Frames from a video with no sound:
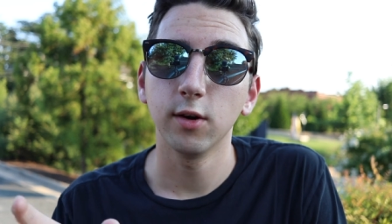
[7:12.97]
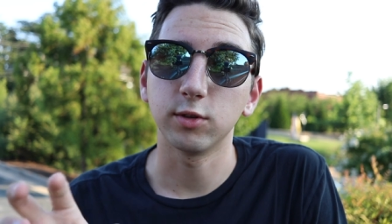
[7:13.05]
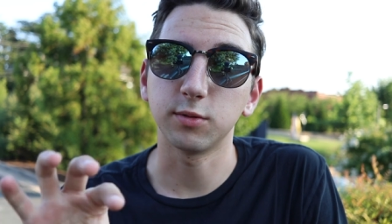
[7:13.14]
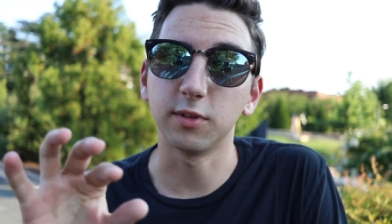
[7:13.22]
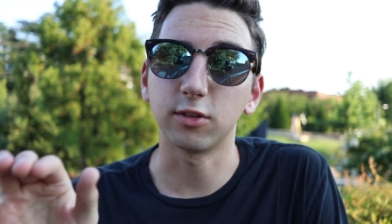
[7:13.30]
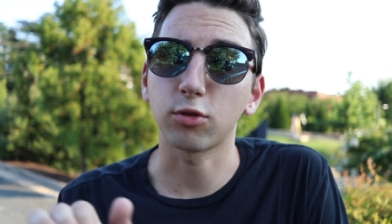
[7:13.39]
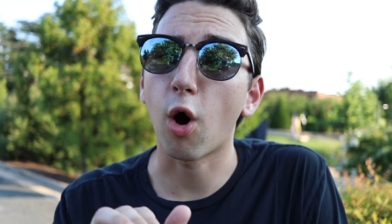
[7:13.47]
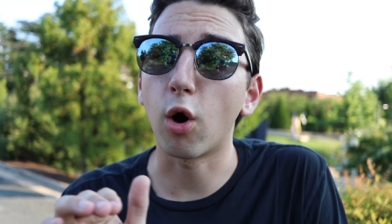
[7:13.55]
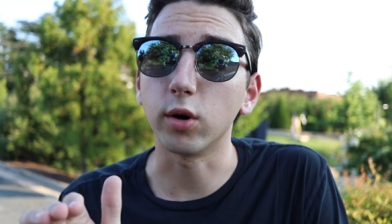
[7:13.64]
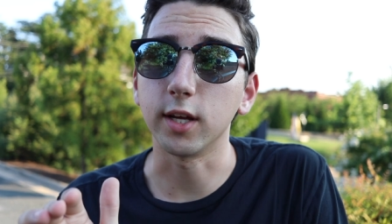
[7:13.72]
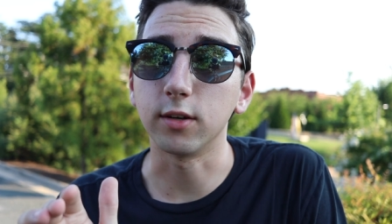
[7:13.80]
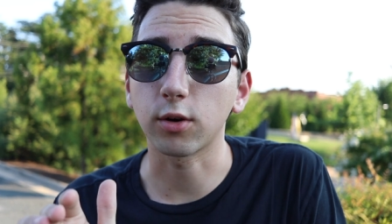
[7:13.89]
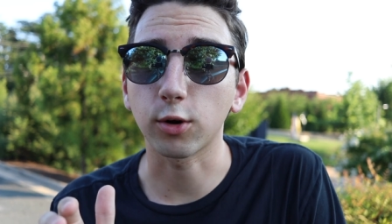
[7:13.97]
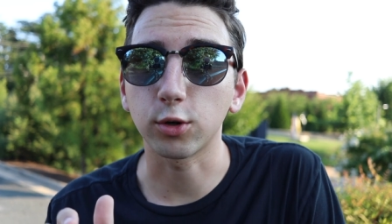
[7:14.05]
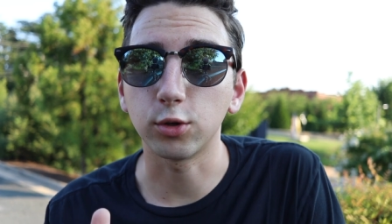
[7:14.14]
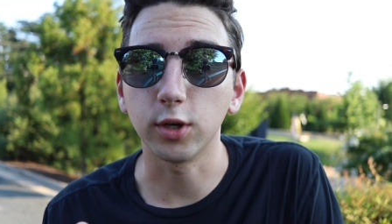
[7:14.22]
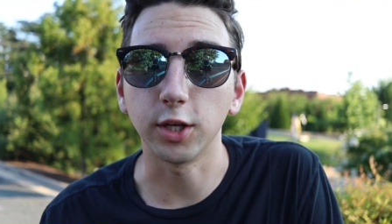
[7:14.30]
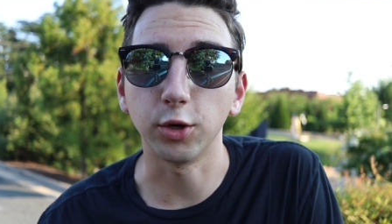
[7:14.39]
which means it's all
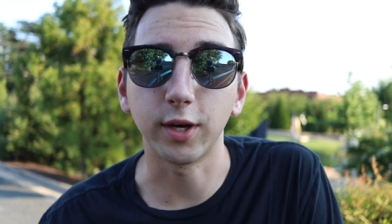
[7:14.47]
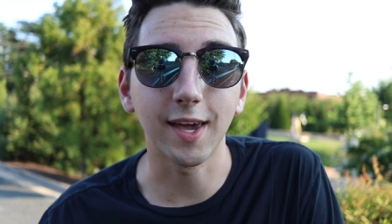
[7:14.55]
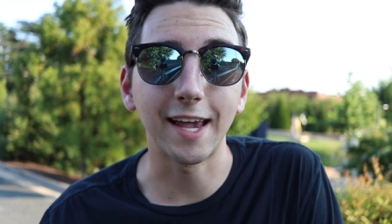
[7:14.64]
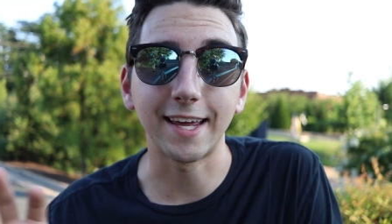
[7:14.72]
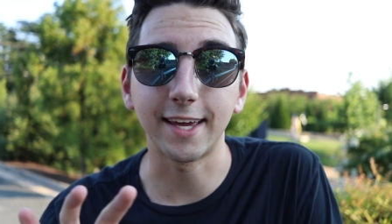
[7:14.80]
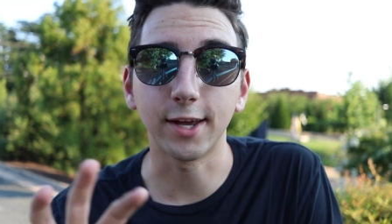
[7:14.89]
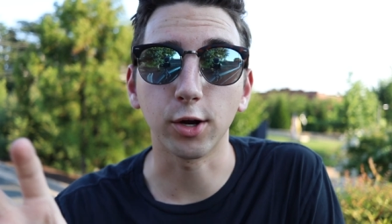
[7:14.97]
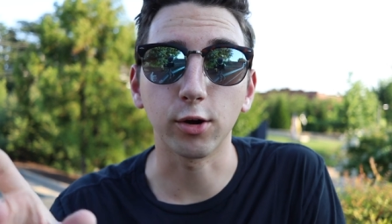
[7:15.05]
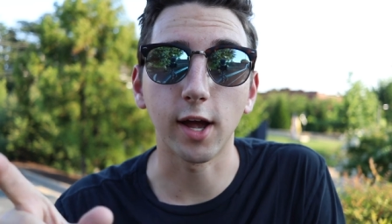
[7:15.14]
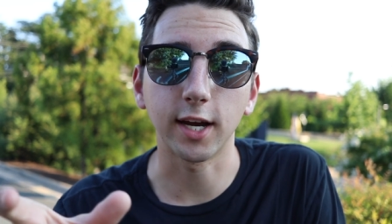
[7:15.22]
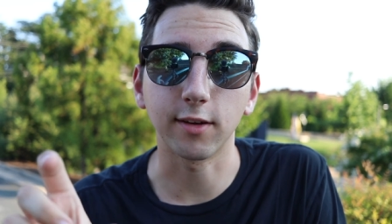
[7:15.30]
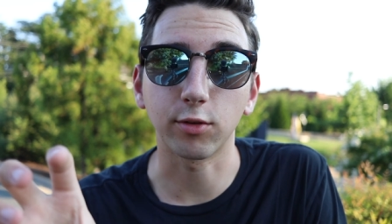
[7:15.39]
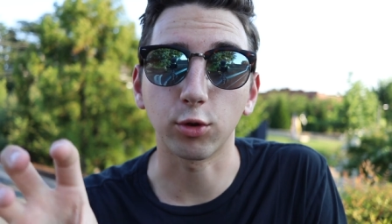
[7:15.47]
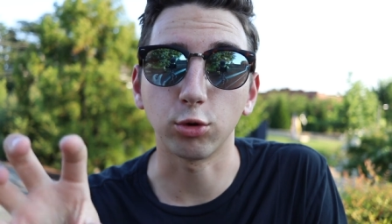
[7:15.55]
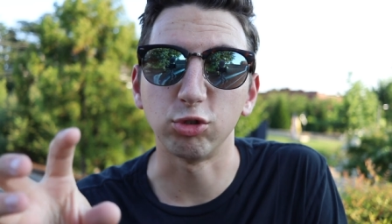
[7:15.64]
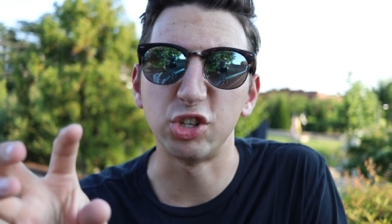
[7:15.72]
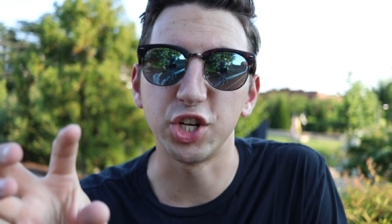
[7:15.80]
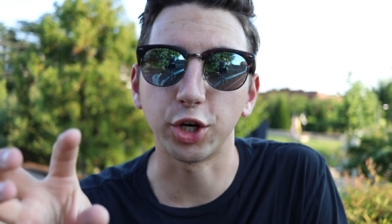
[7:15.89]
internal and you can't hear any of the
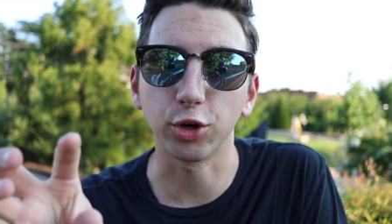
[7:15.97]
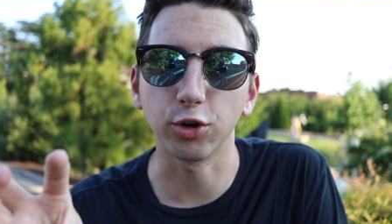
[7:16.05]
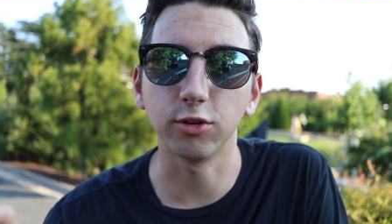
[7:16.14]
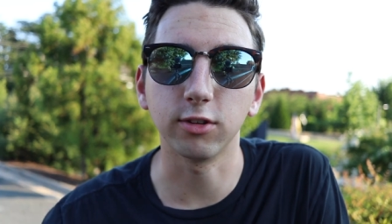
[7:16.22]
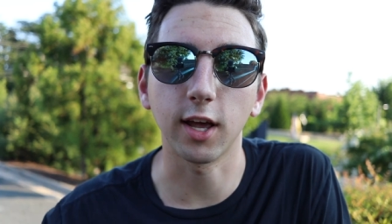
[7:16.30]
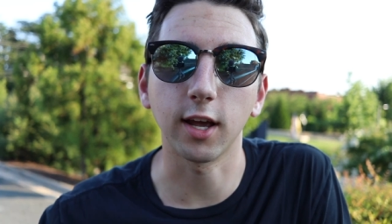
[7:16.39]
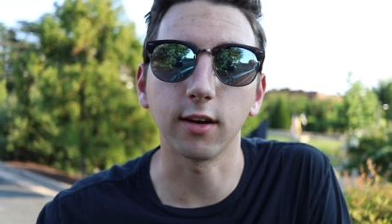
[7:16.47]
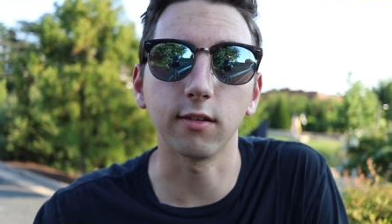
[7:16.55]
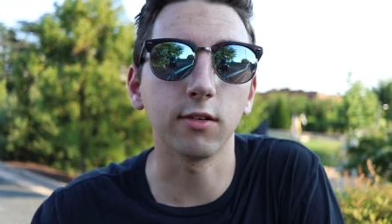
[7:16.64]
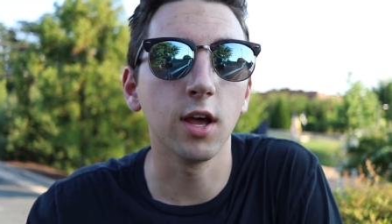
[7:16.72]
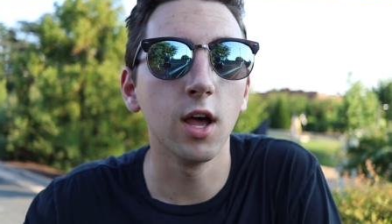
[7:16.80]
little jitters and